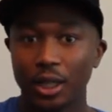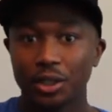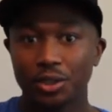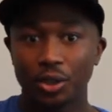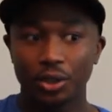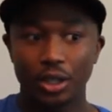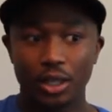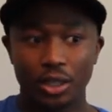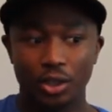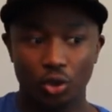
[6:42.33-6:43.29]
So
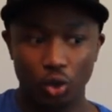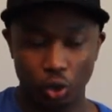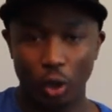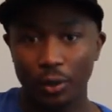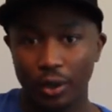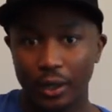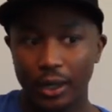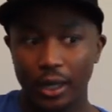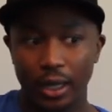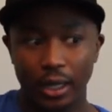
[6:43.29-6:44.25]
there's a
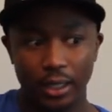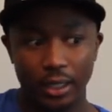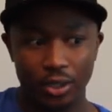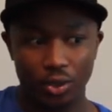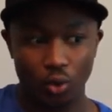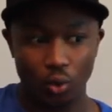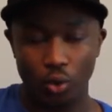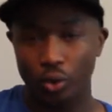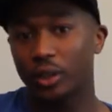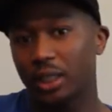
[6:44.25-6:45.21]
Tomura, and there's
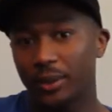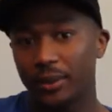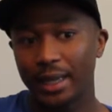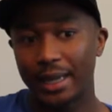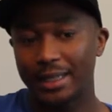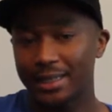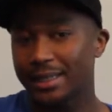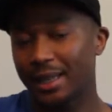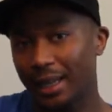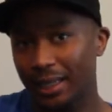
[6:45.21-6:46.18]
Kurogiri, and there's
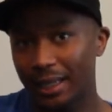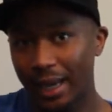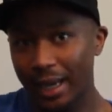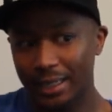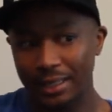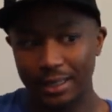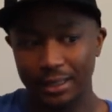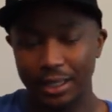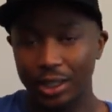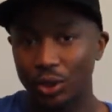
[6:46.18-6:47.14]
Stain,
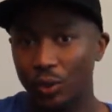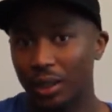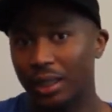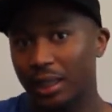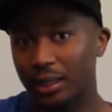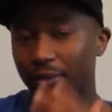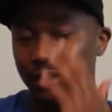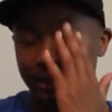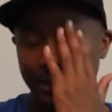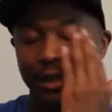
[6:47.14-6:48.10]
and they're doing their
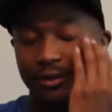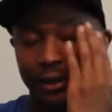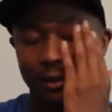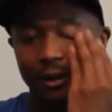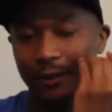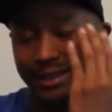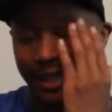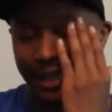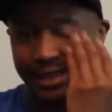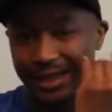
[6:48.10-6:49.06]
different styles of
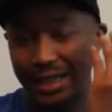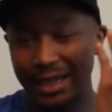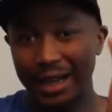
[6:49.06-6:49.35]
attacks.